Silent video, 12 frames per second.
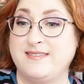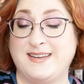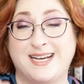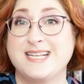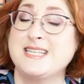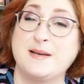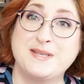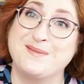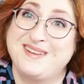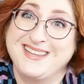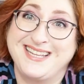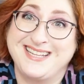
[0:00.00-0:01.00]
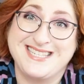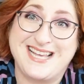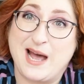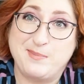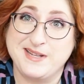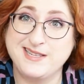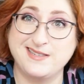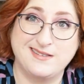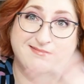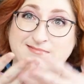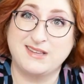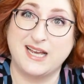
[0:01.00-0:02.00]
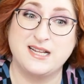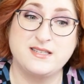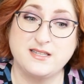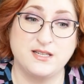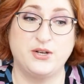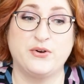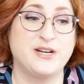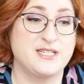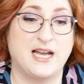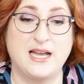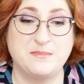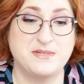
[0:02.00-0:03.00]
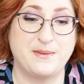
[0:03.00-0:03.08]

The next time something like this happens and lands in the New York Times,